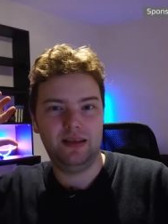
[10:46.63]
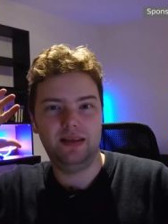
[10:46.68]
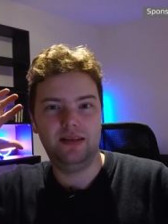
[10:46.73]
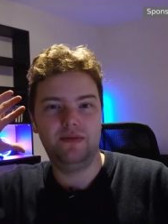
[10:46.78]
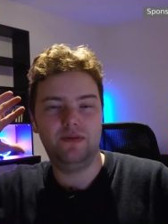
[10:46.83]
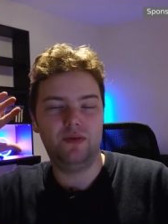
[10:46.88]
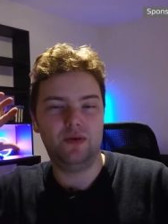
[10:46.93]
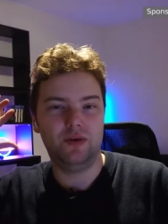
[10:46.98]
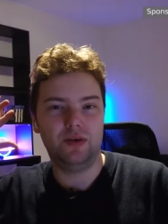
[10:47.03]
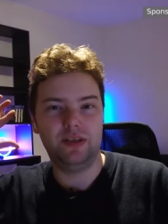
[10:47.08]
The
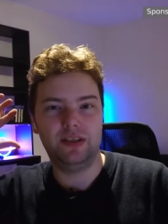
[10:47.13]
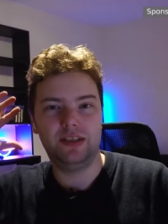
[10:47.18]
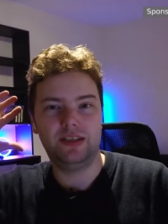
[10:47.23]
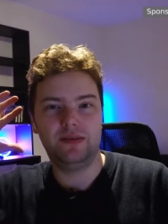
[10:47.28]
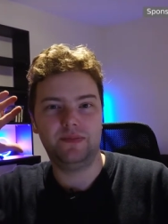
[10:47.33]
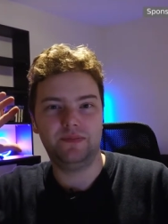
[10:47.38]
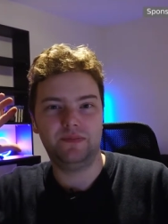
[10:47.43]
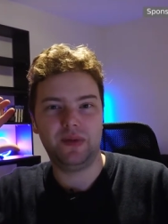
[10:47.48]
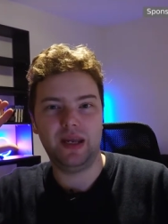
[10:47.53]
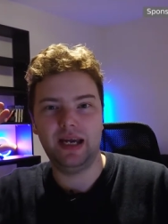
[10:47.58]

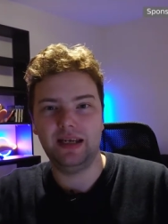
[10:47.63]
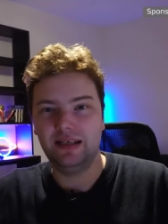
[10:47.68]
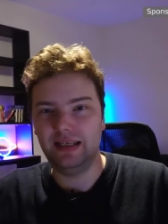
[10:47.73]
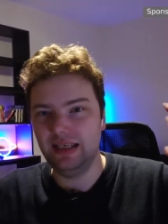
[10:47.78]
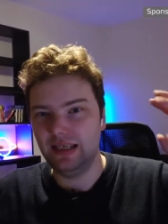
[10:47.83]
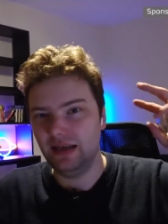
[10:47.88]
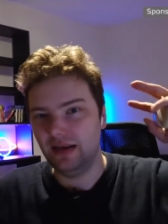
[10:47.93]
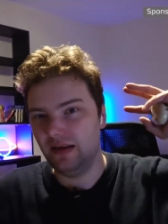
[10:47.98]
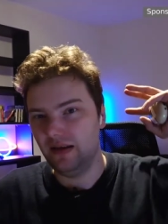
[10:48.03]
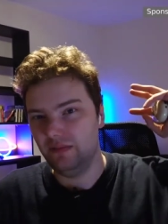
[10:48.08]
voice, and
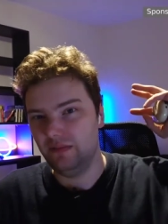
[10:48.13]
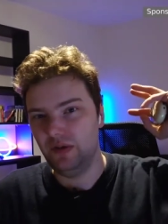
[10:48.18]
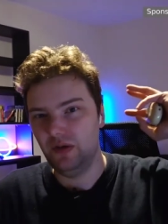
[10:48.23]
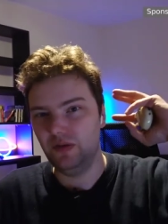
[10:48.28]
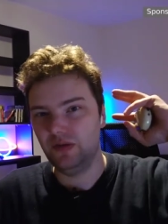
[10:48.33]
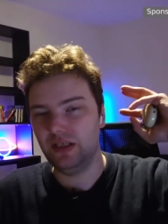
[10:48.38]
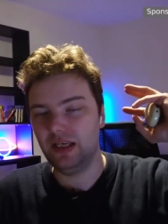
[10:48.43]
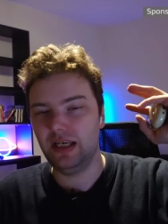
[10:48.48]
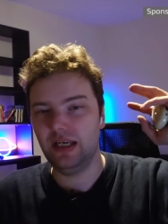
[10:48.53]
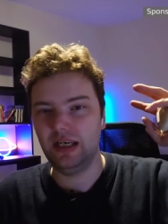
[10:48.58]
here
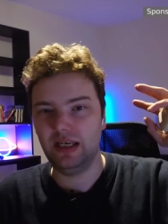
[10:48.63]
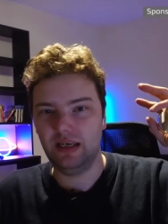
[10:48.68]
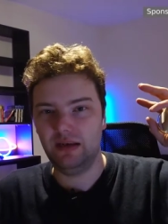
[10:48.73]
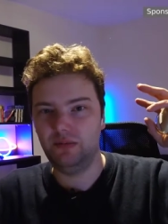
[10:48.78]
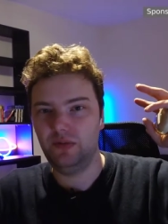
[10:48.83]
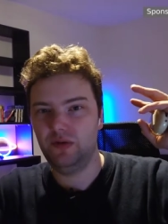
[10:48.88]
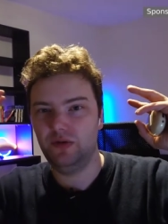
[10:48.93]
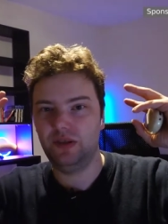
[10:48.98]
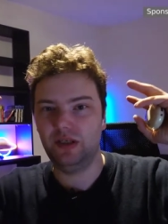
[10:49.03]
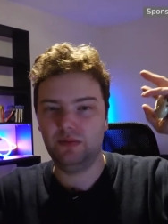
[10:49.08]
music,
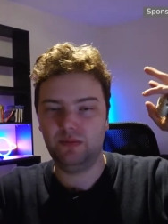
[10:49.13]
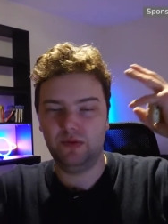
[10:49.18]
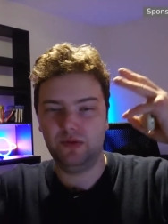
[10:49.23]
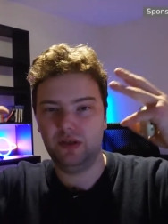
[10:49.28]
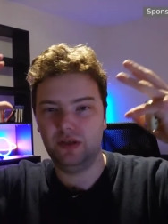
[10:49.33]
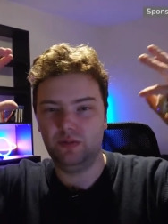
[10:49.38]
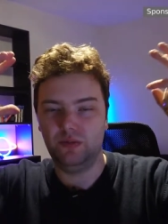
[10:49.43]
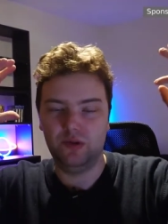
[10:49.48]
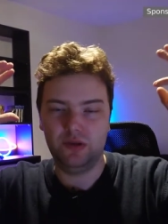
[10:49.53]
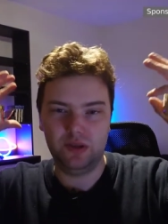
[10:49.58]
music,
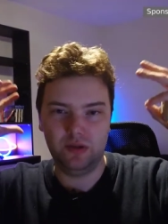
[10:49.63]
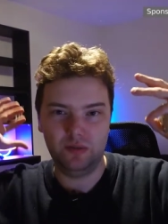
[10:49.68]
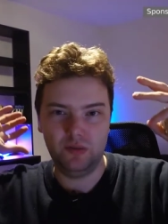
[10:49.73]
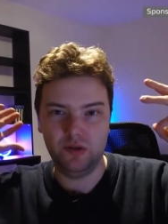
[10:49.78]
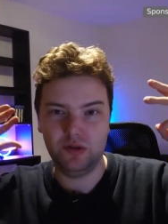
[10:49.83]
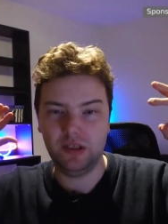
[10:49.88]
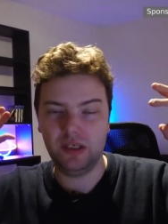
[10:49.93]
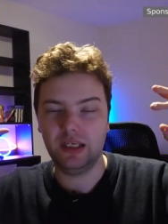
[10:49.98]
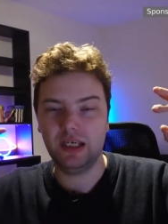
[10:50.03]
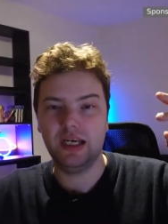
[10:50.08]
music, music,
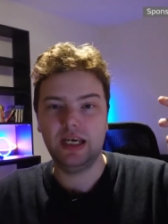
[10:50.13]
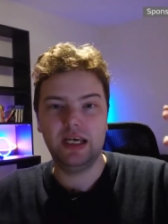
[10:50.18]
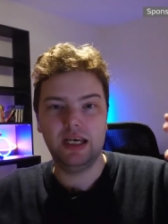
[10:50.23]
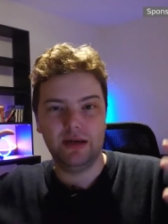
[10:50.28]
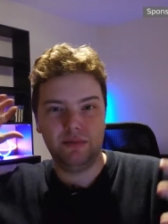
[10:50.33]
music,